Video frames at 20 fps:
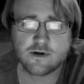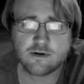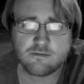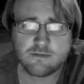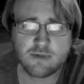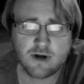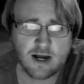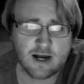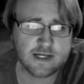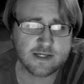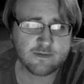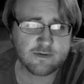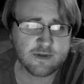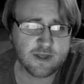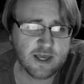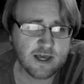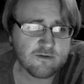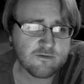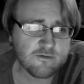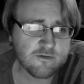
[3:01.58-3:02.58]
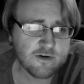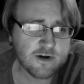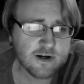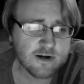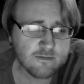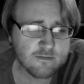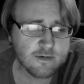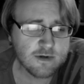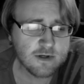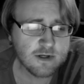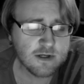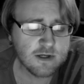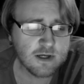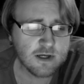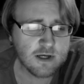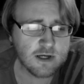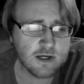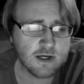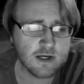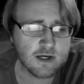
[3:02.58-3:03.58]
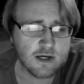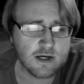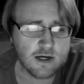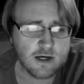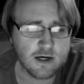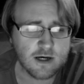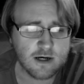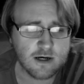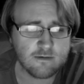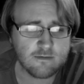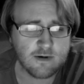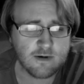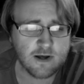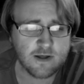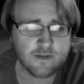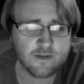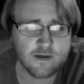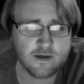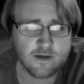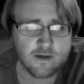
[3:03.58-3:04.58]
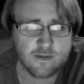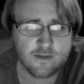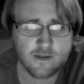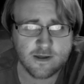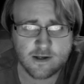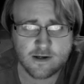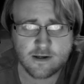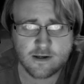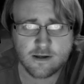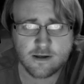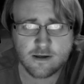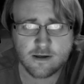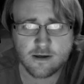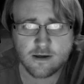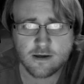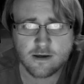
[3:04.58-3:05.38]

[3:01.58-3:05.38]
who can possibly have freedom. I think that